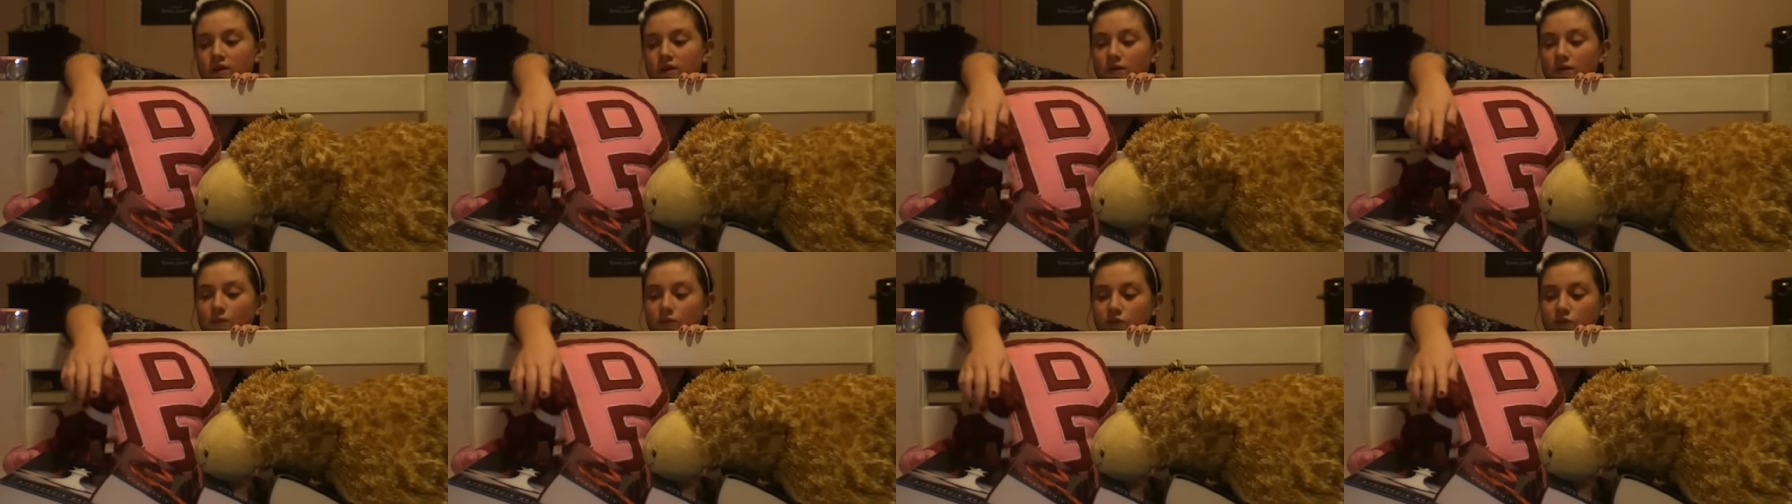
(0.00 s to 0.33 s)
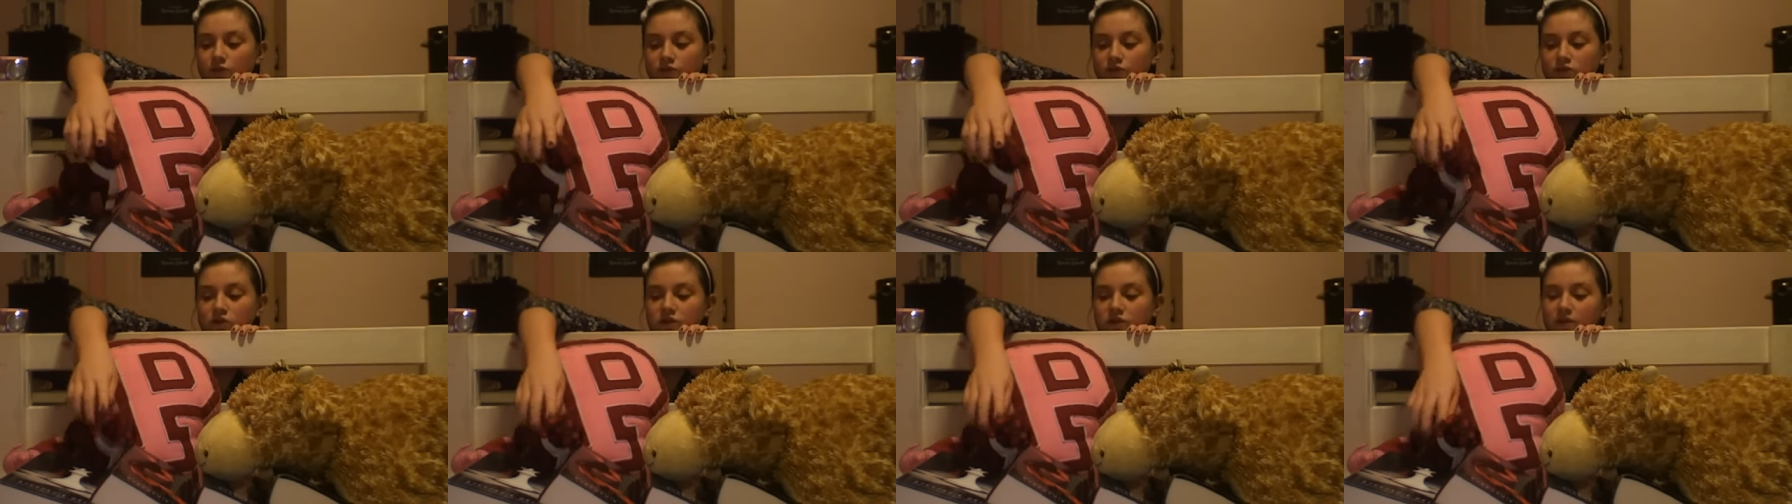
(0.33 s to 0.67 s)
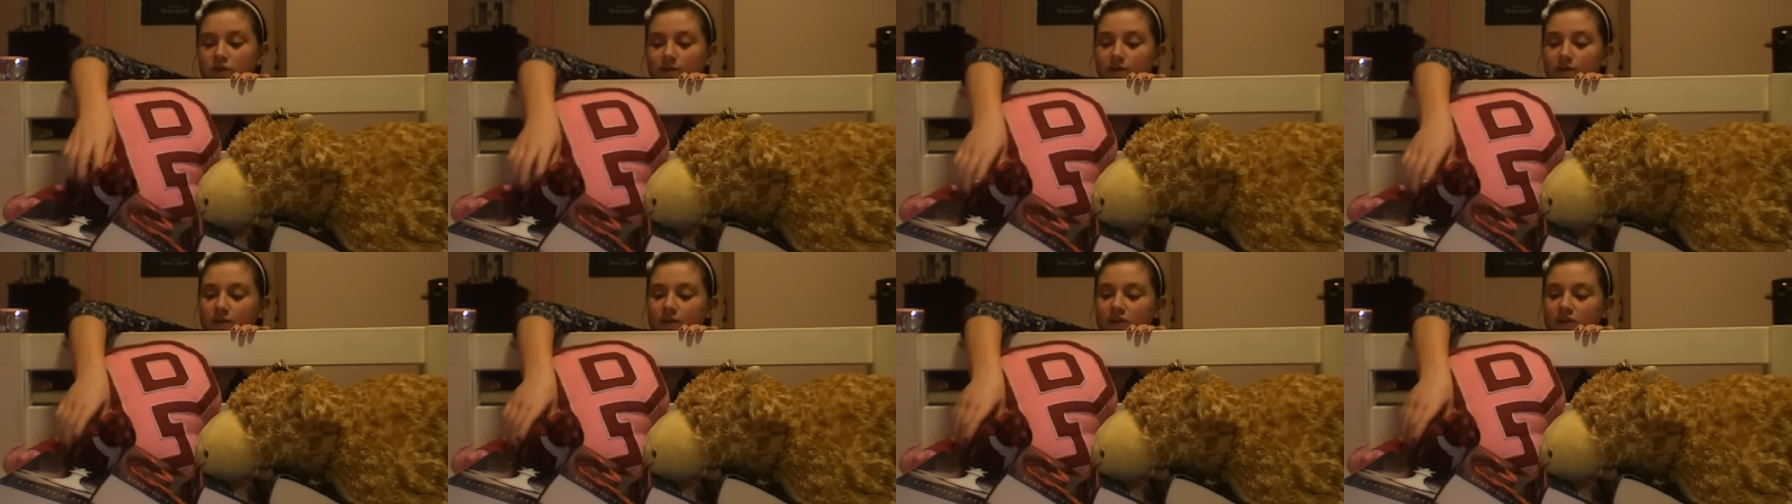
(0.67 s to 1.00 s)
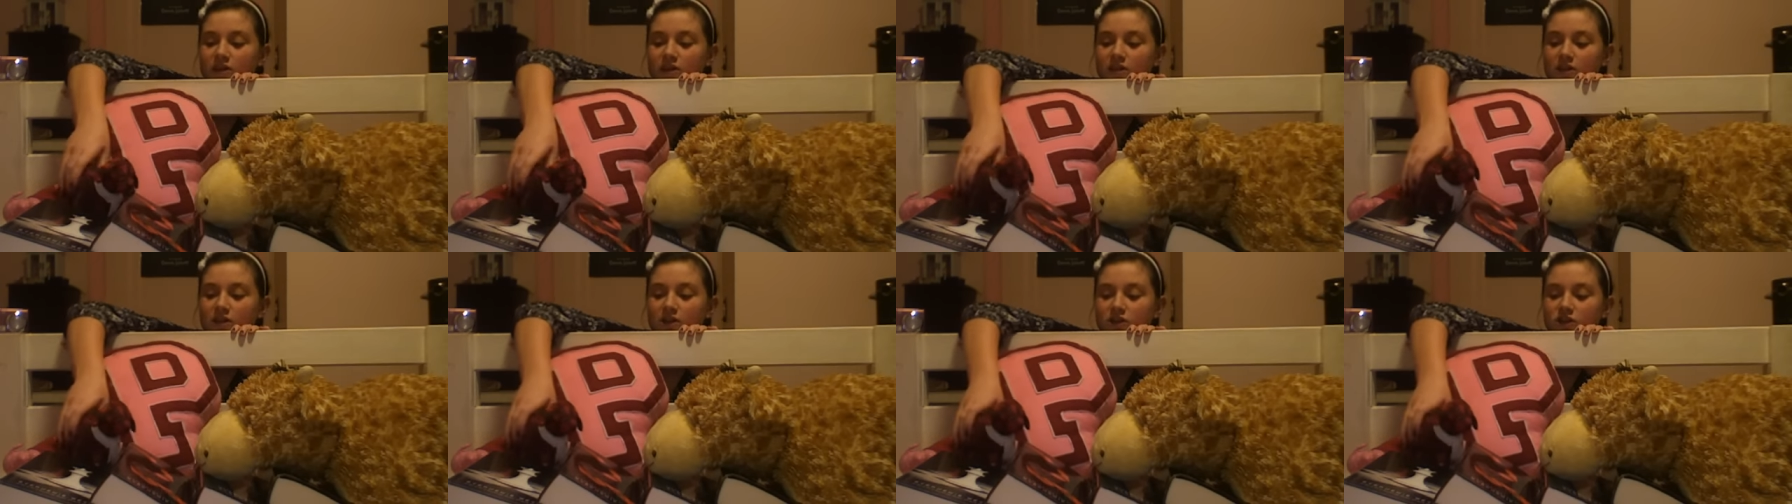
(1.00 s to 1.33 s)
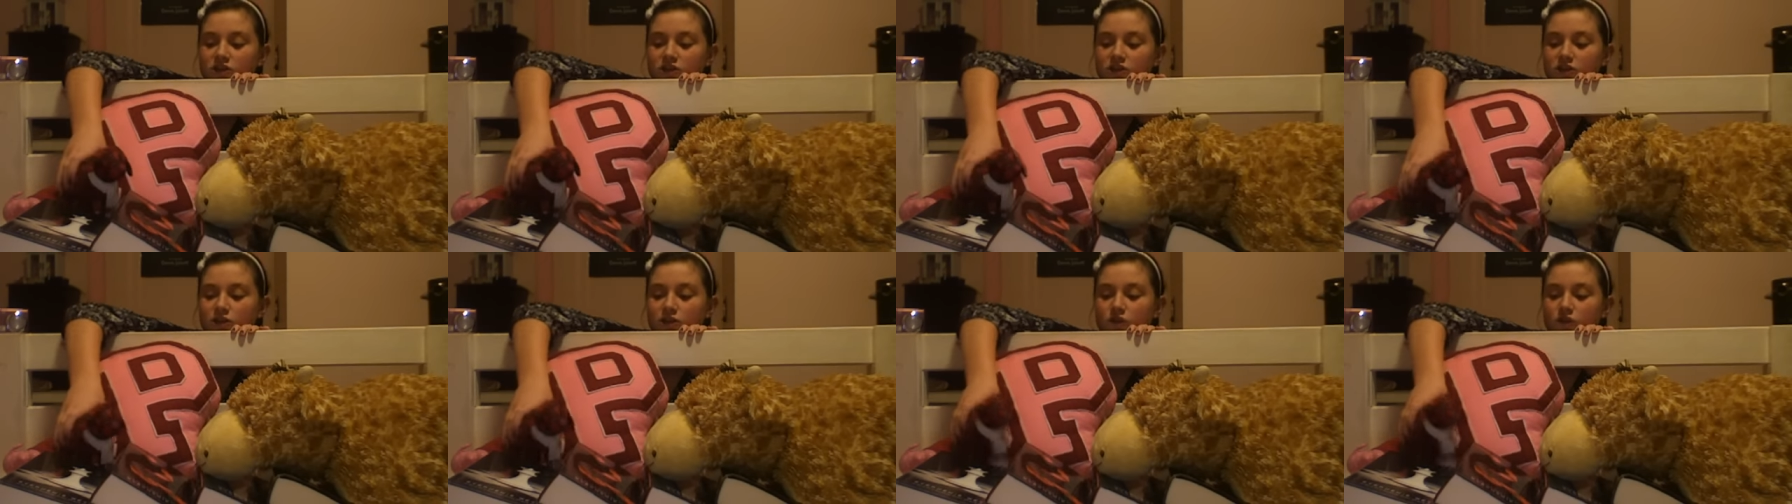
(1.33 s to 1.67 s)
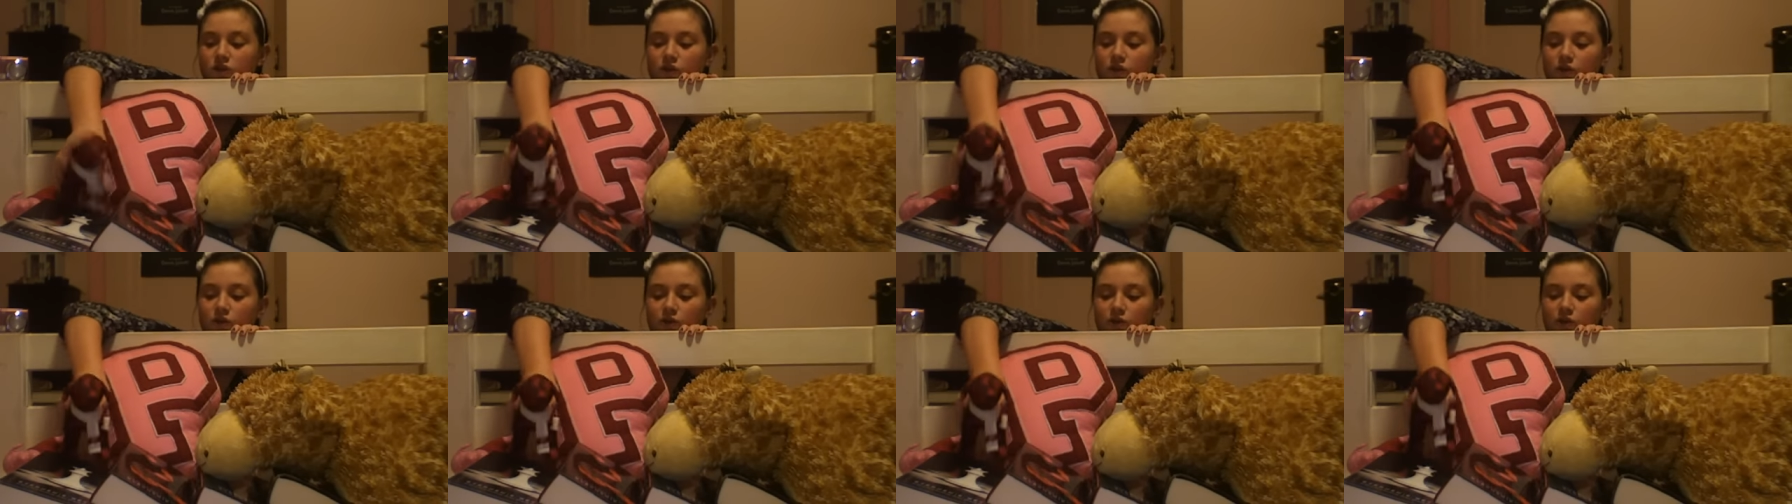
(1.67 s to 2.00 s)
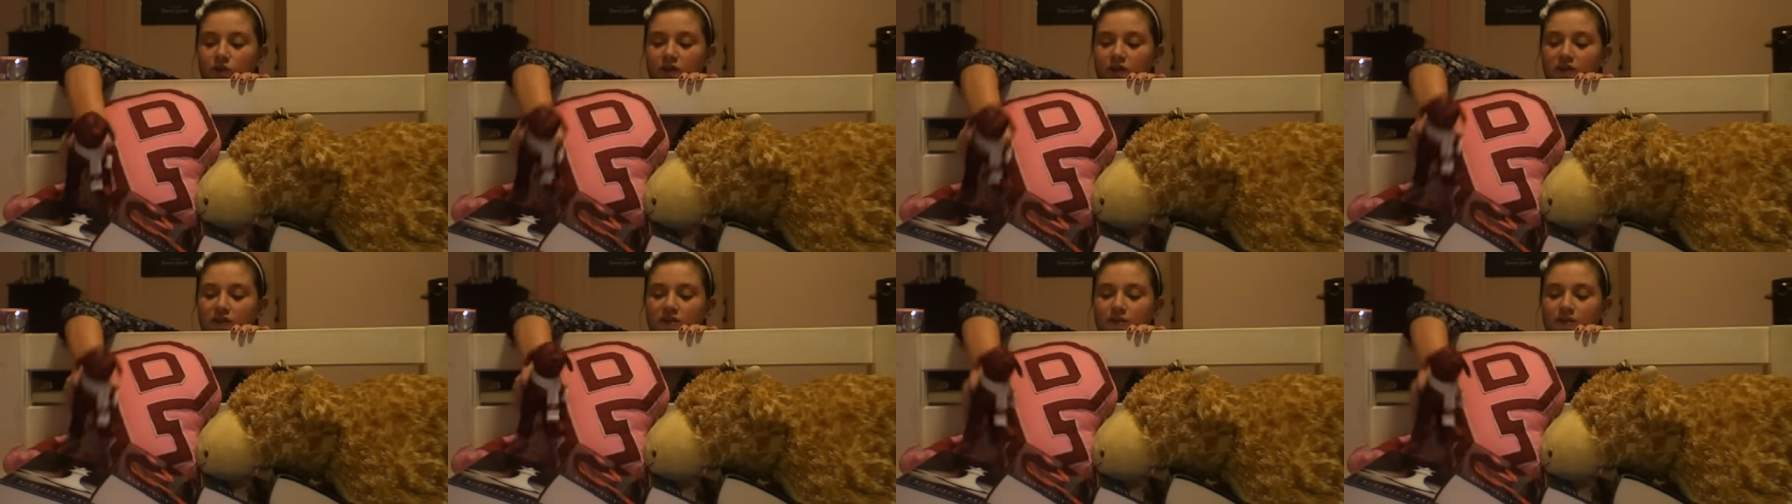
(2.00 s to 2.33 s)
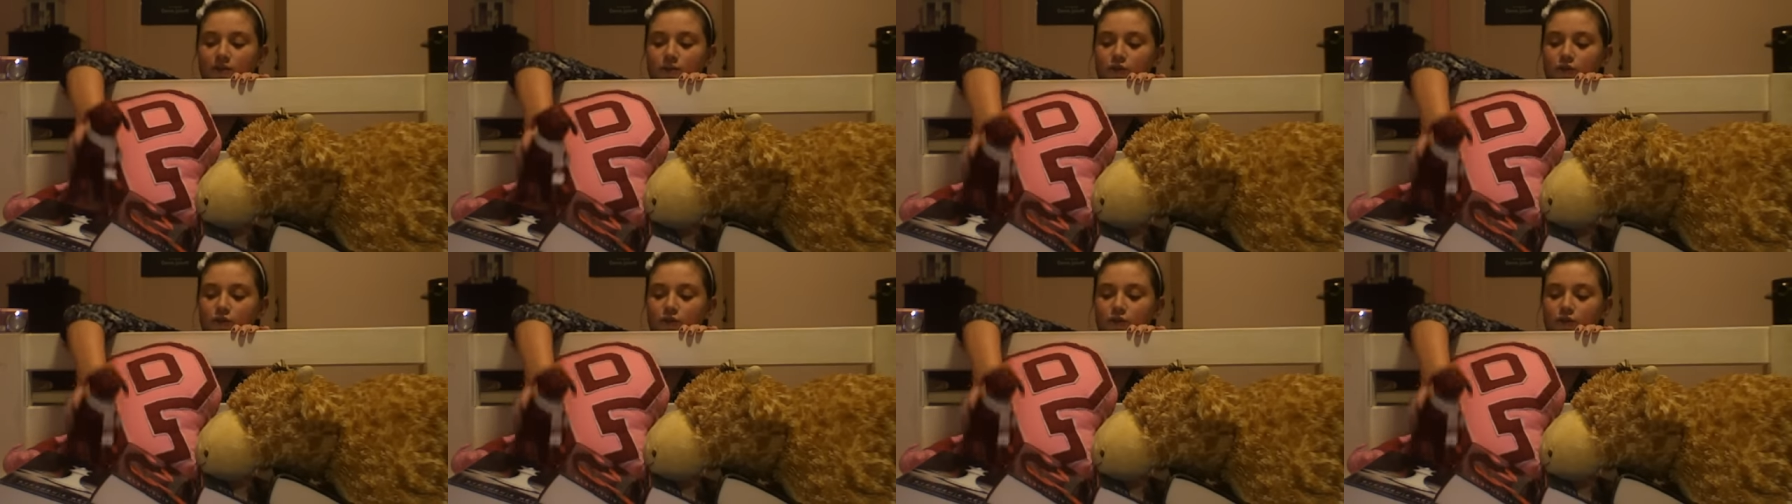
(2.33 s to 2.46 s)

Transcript: which they're limited edition, so you can only get them